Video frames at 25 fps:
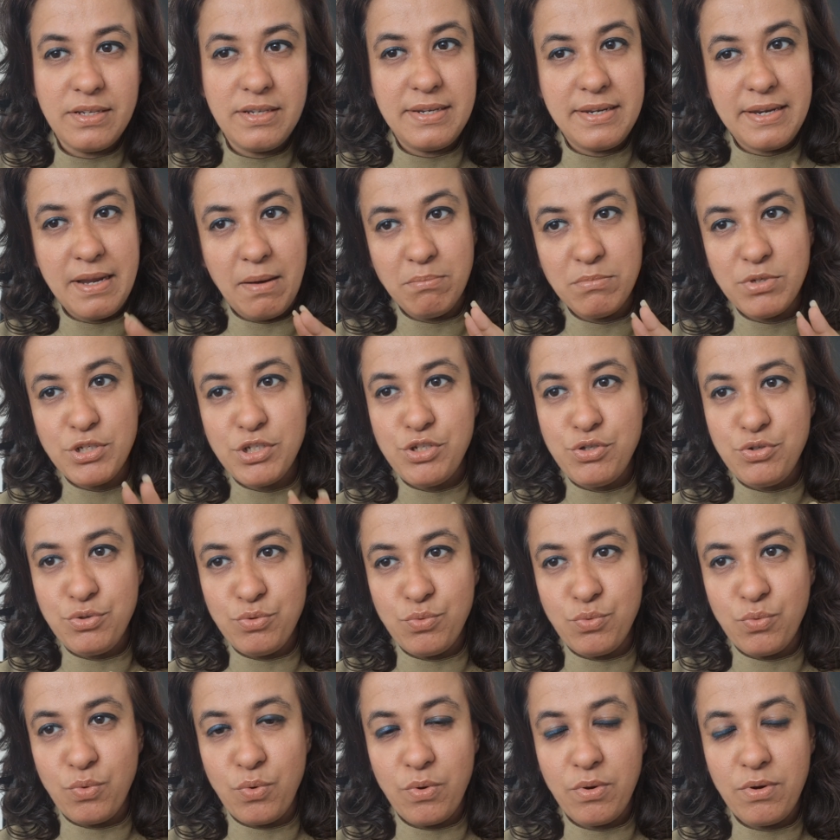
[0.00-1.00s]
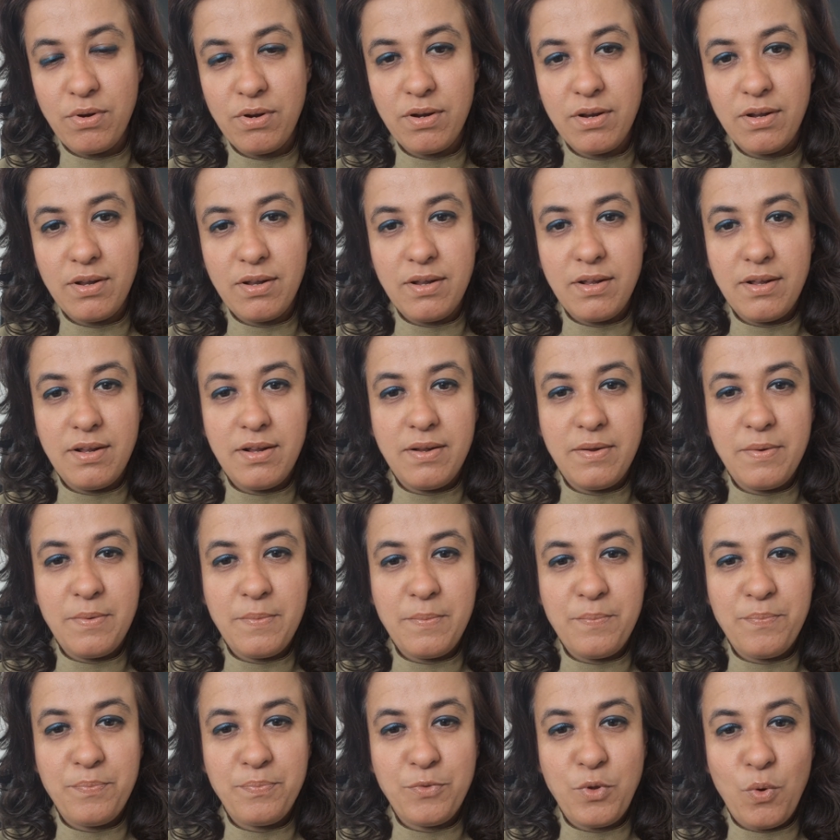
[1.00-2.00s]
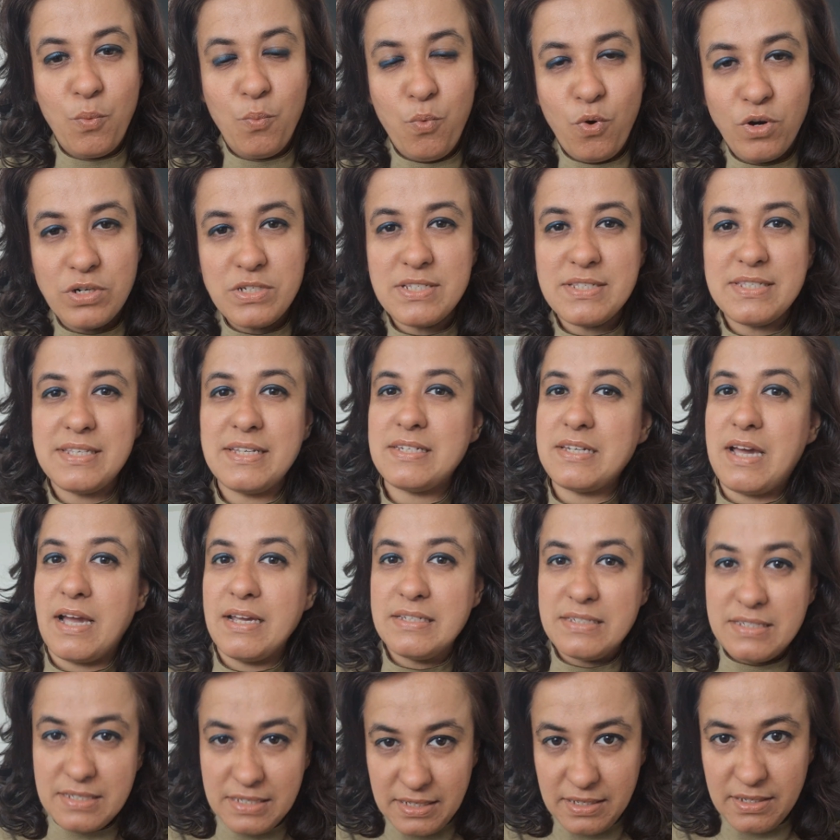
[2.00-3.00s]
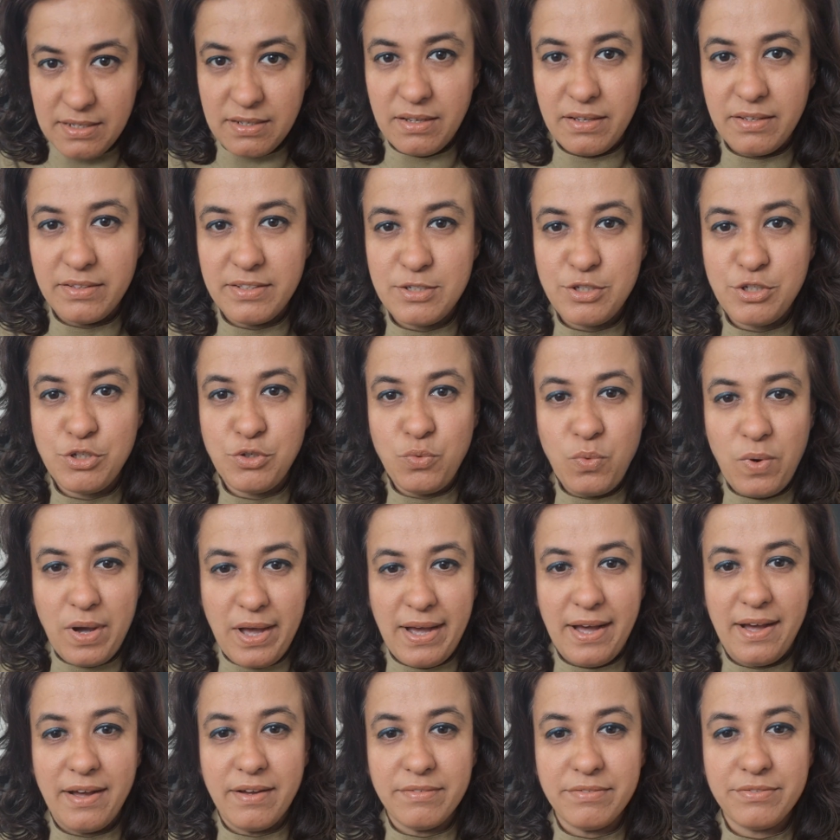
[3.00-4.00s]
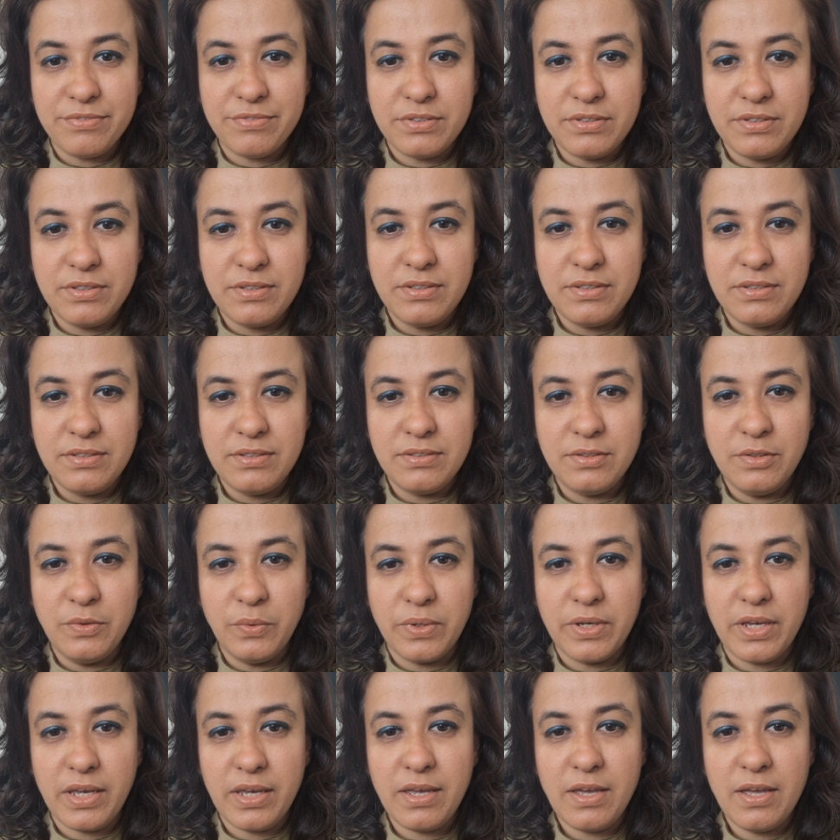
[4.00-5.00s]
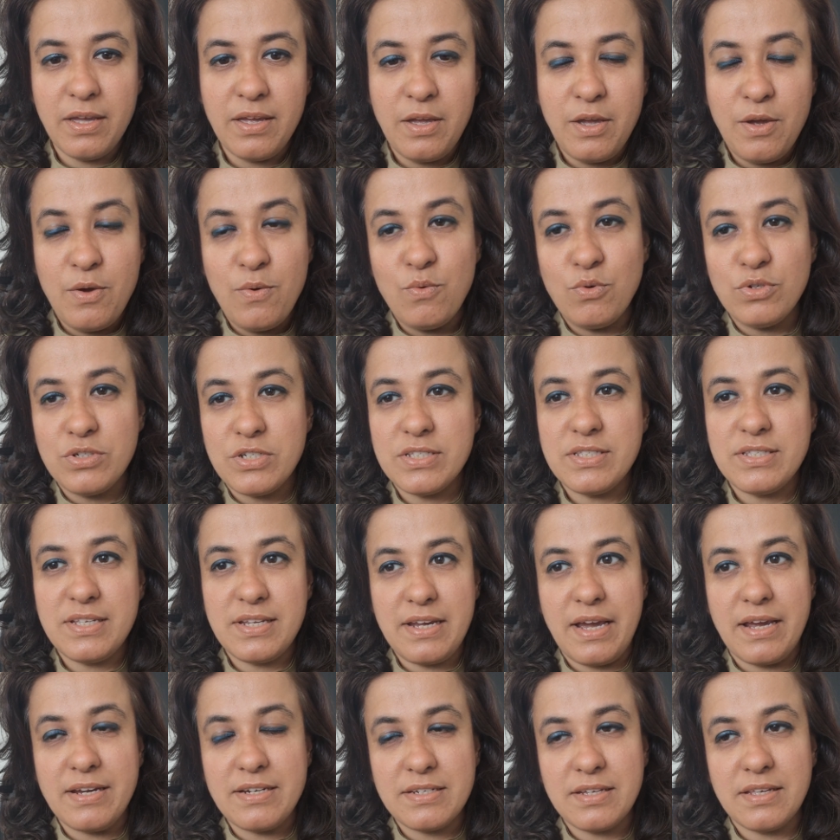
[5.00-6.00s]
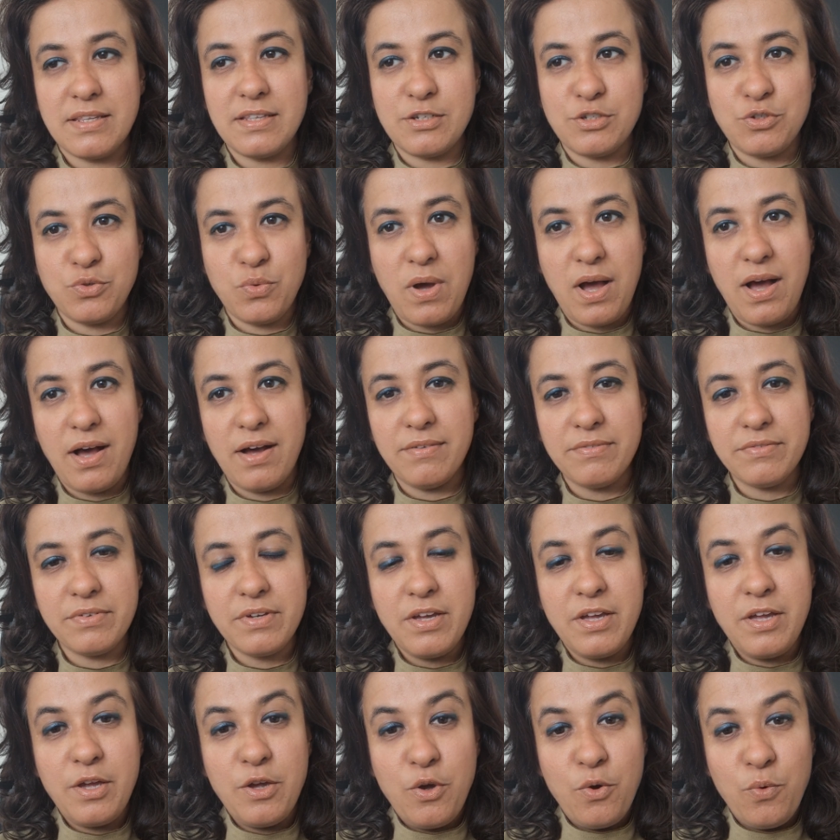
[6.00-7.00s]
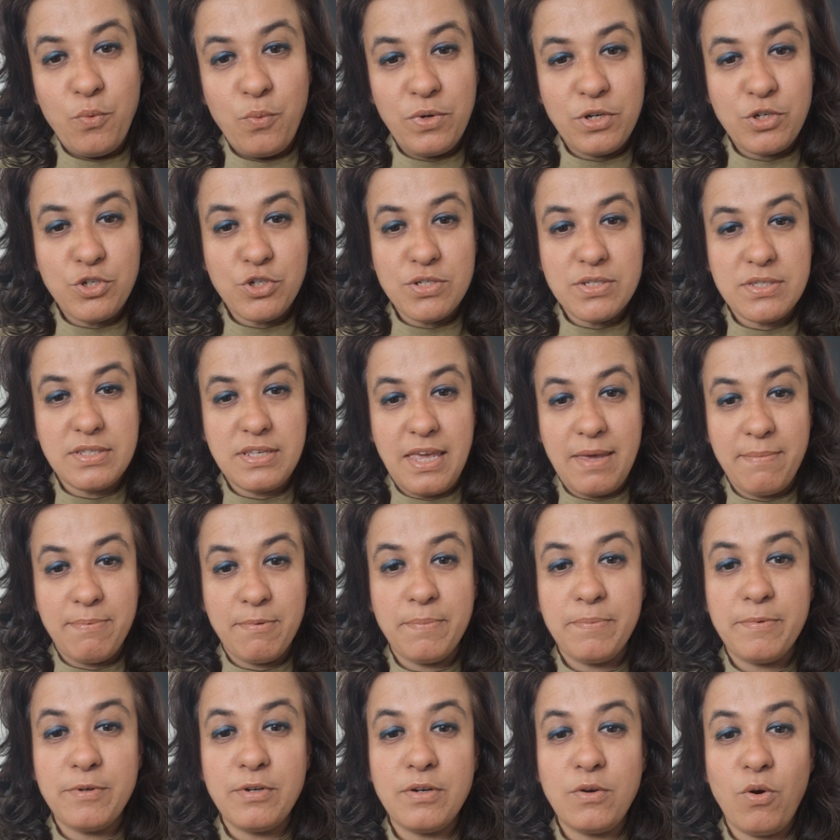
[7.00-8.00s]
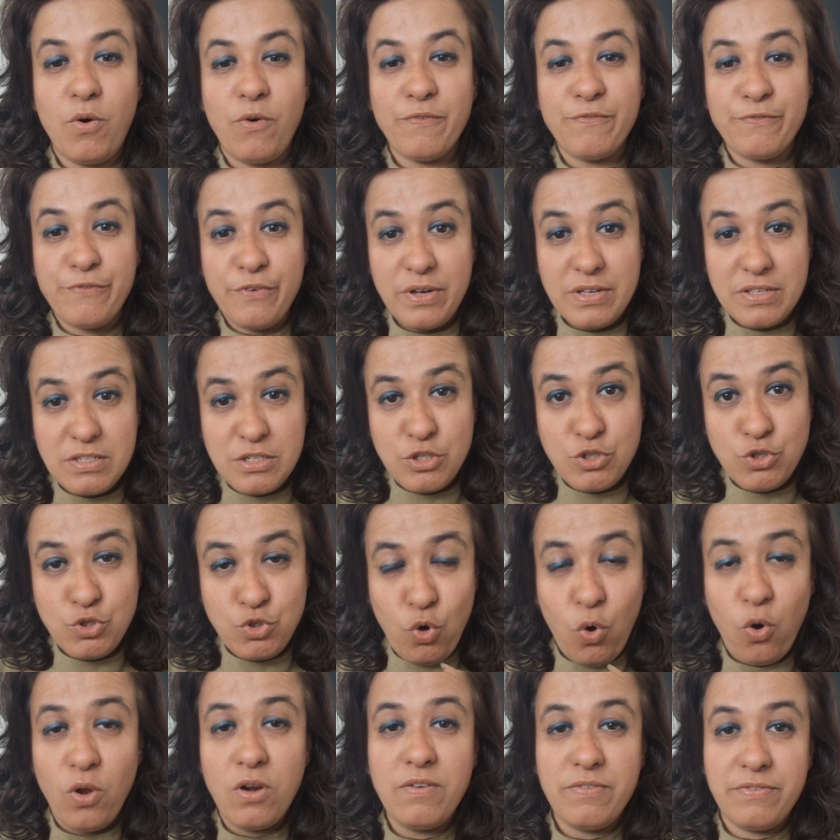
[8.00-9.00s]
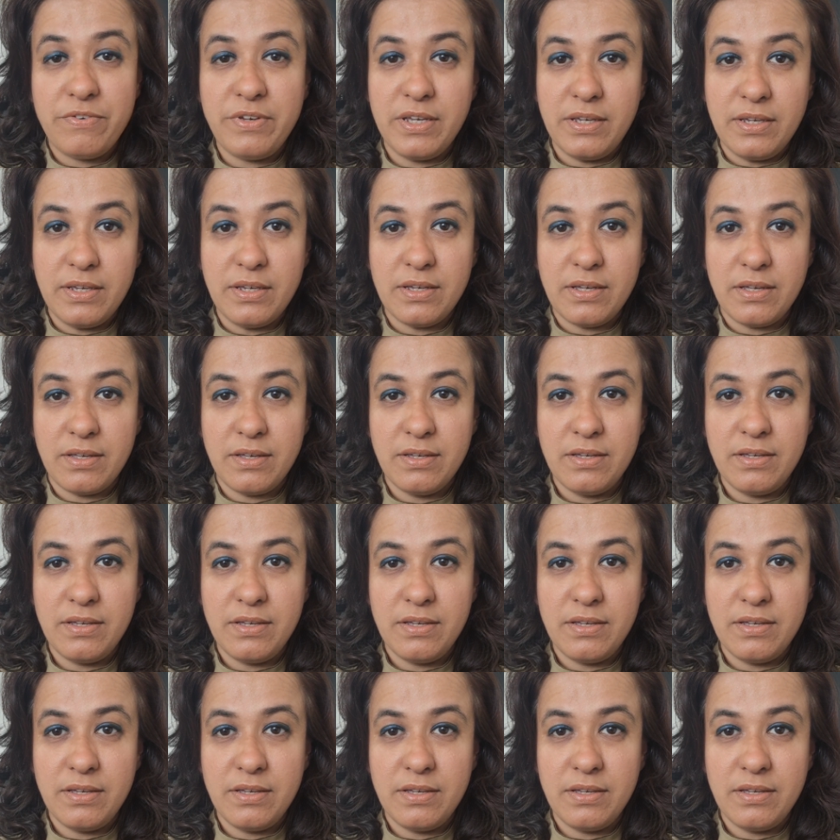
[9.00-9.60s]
Number two, what is that idea that you have? Okay, what is that idea that you have which is capable of solving